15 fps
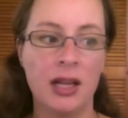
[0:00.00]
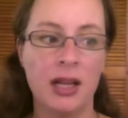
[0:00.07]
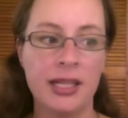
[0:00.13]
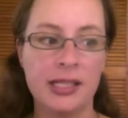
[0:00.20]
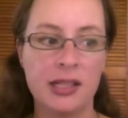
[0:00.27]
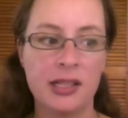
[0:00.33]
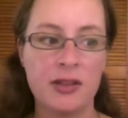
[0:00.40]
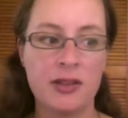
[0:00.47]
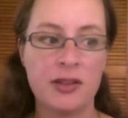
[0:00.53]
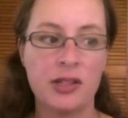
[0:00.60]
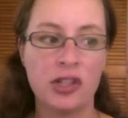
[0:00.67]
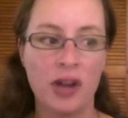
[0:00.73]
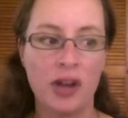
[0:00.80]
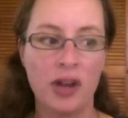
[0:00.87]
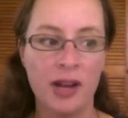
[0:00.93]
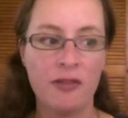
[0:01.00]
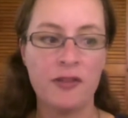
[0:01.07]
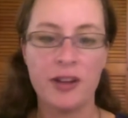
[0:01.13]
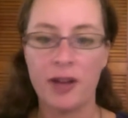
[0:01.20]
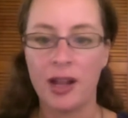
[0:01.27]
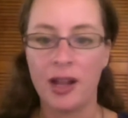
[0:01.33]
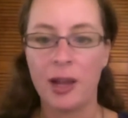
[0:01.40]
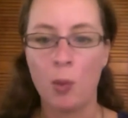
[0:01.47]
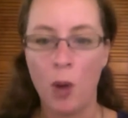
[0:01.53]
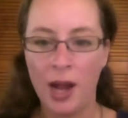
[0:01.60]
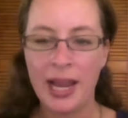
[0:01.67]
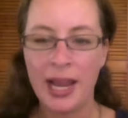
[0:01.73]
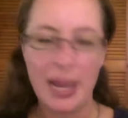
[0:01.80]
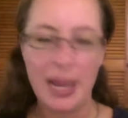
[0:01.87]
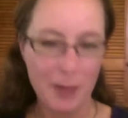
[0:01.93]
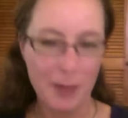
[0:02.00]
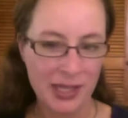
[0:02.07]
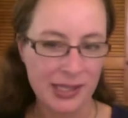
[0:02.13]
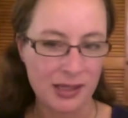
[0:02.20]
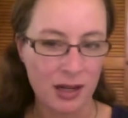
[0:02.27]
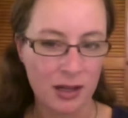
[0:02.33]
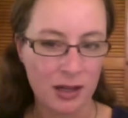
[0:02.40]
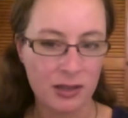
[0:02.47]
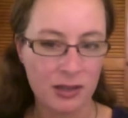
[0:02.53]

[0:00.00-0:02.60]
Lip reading: is to try to figure out, like, why am I stuck?